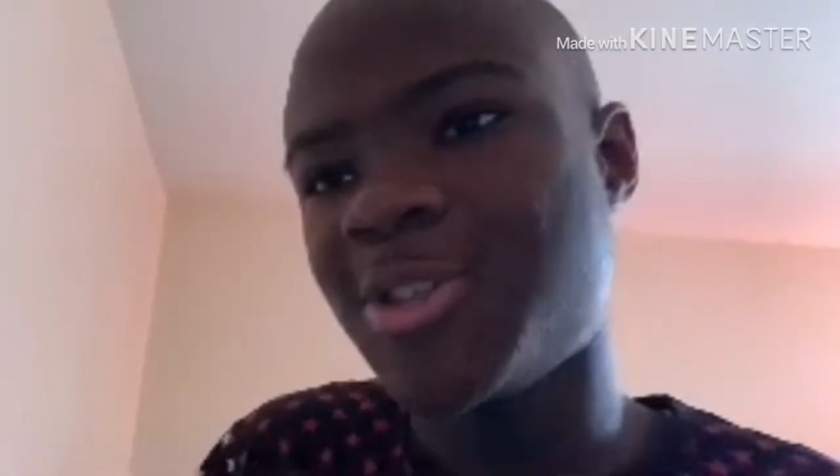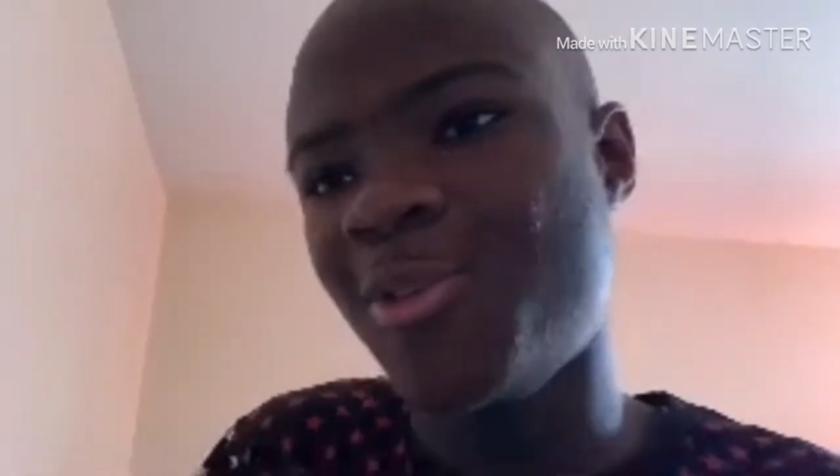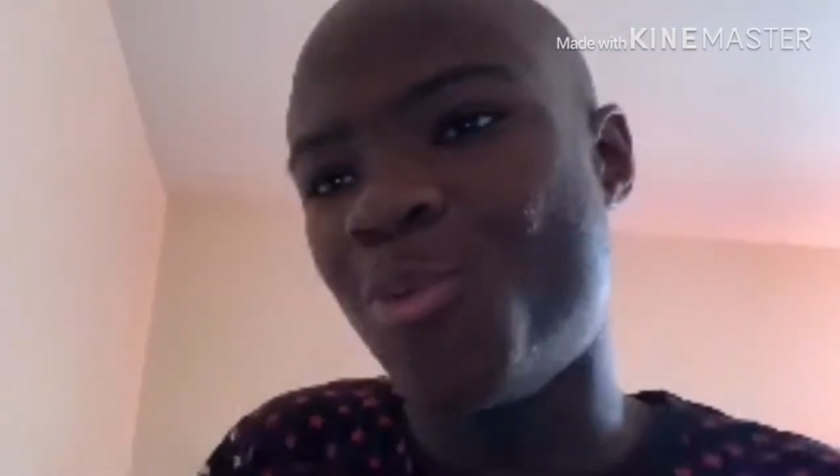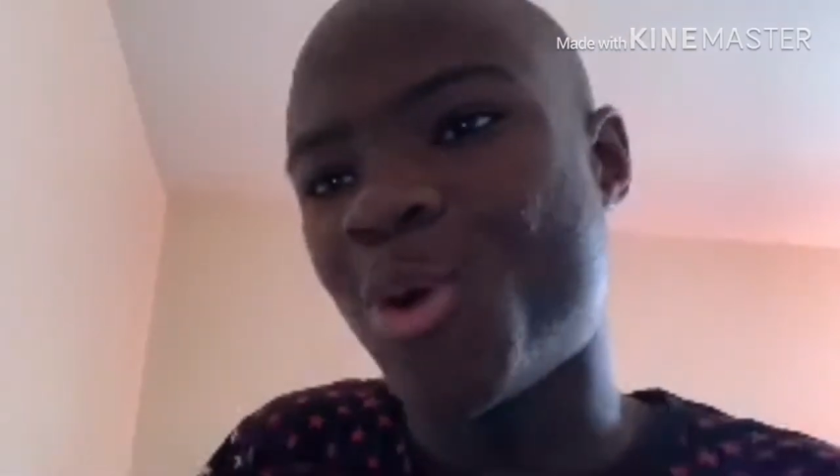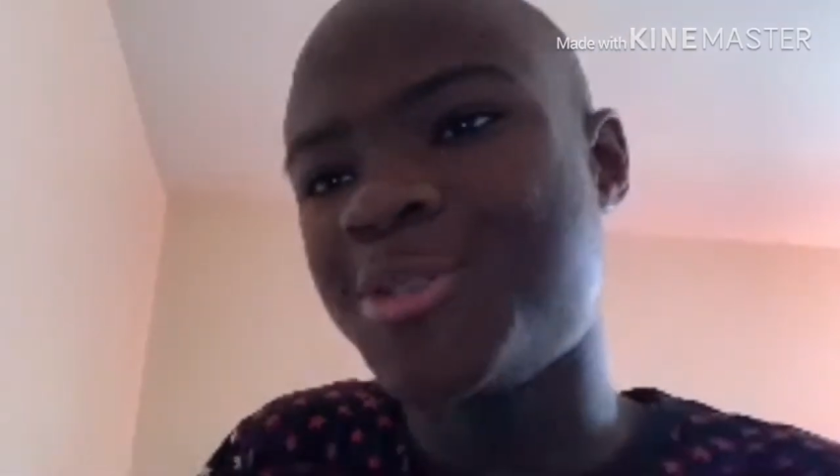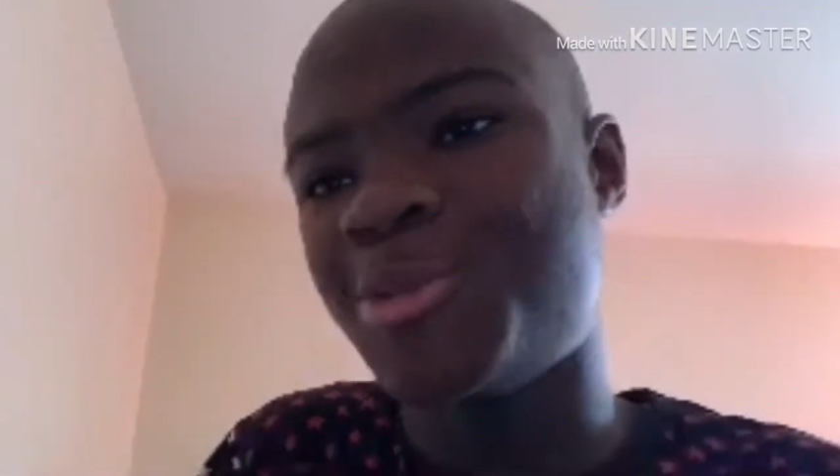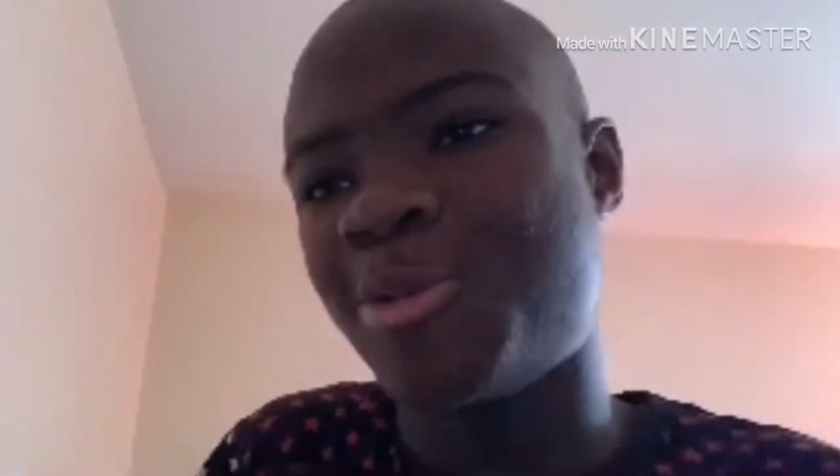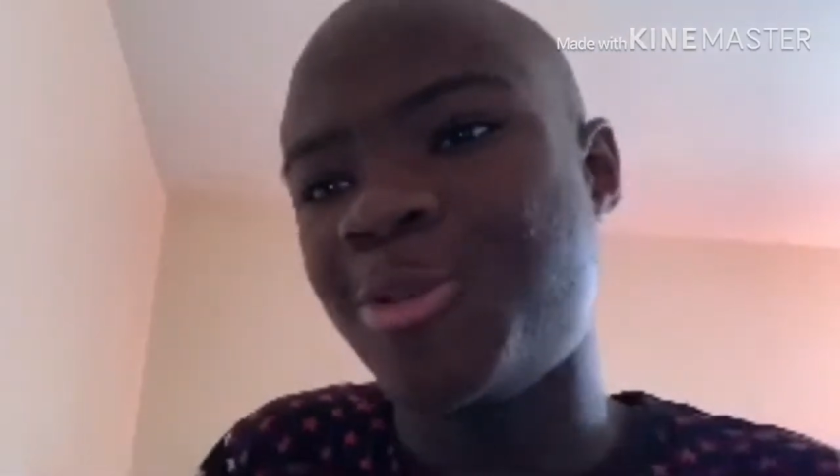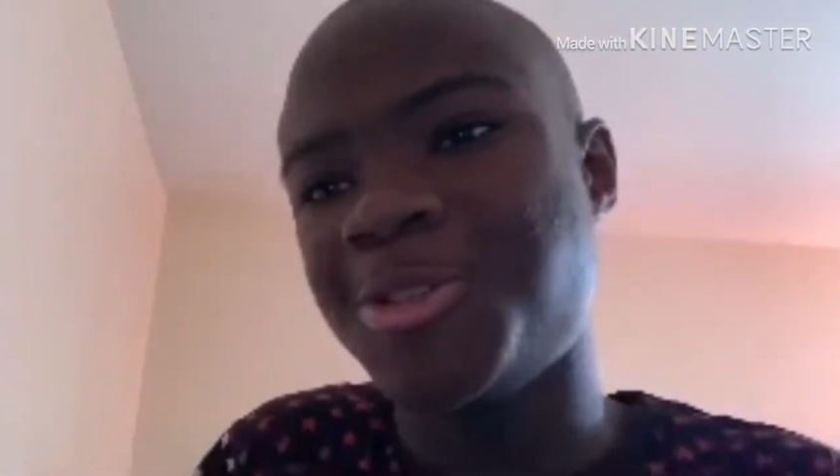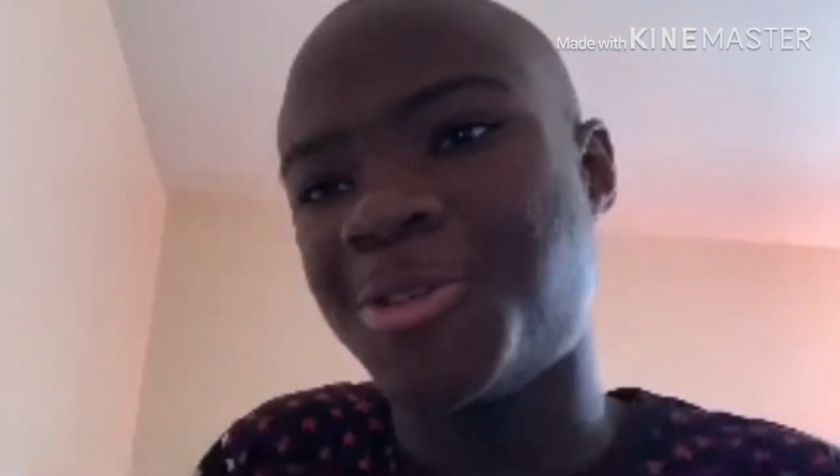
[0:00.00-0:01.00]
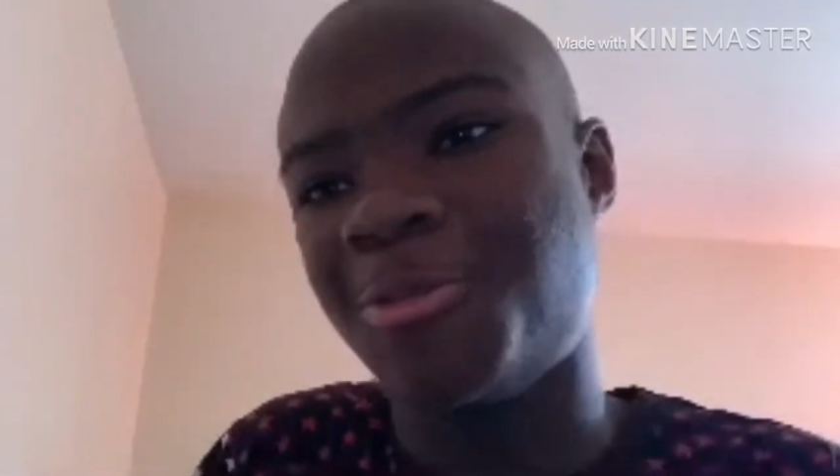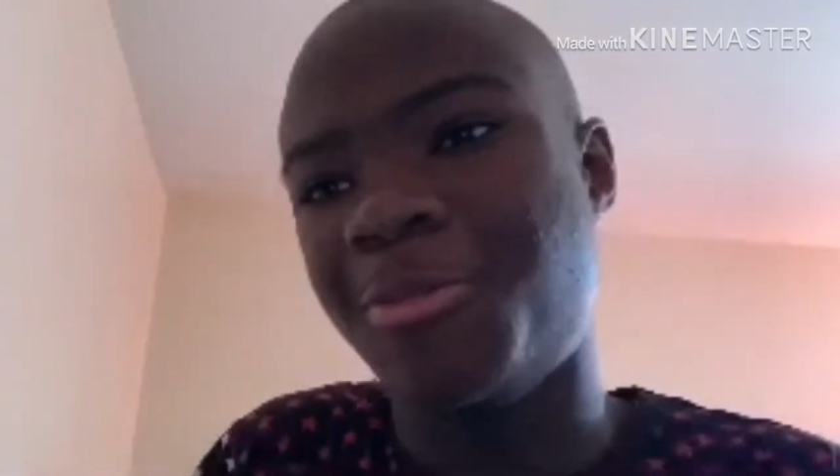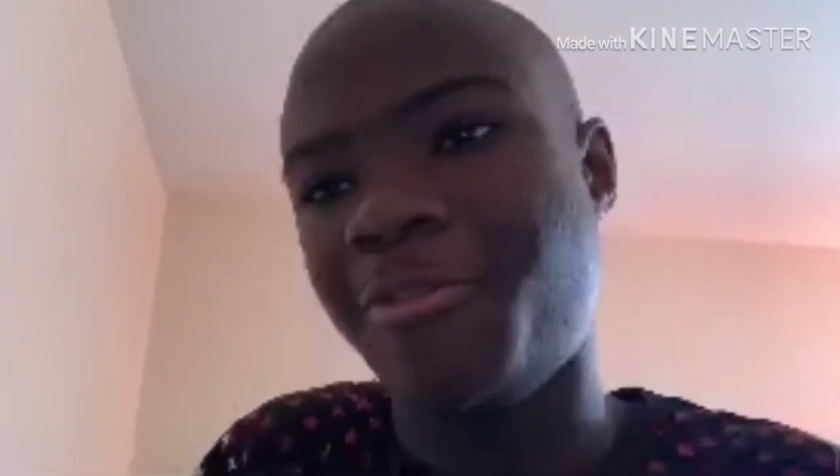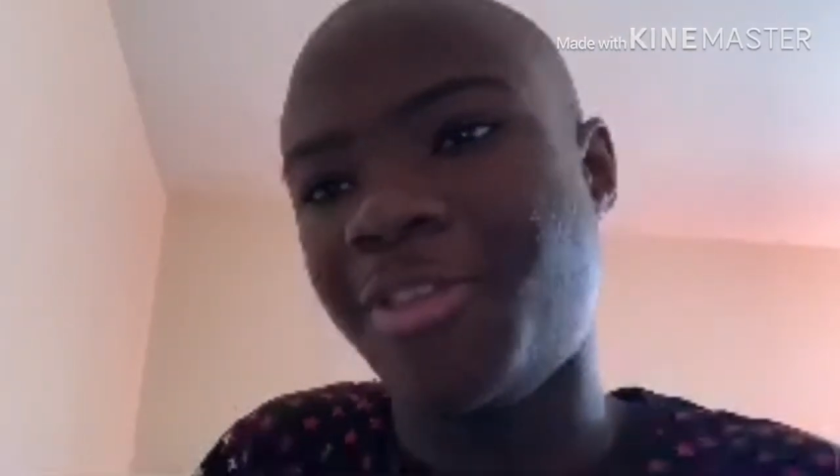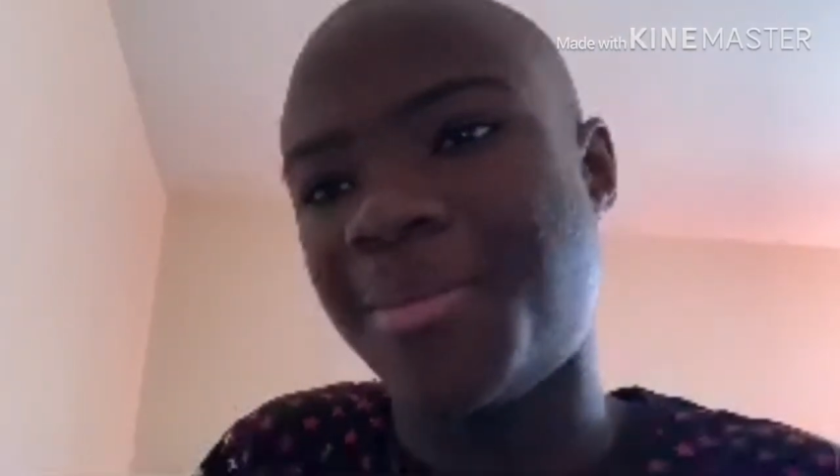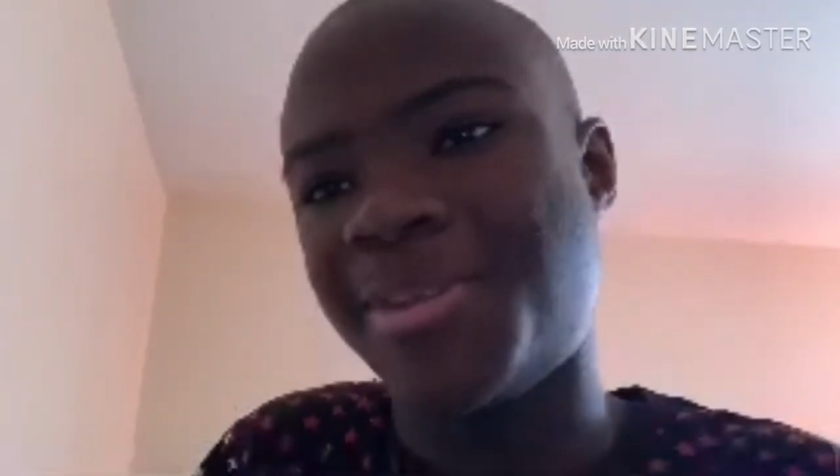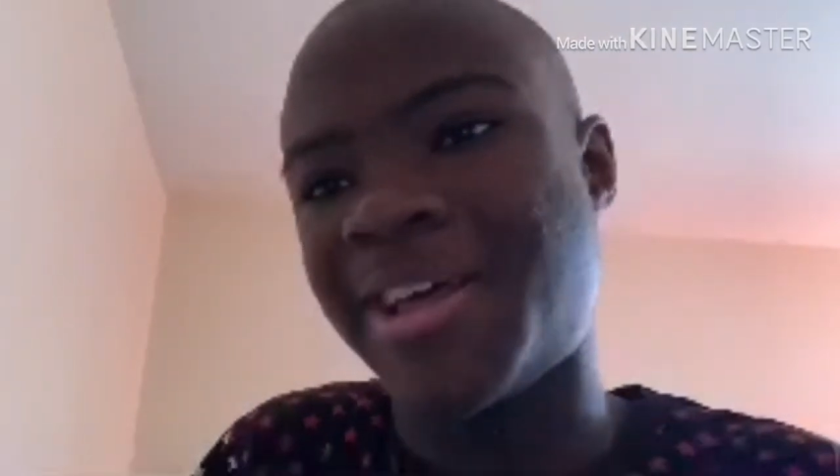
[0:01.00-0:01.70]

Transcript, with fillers: the words were also flipped.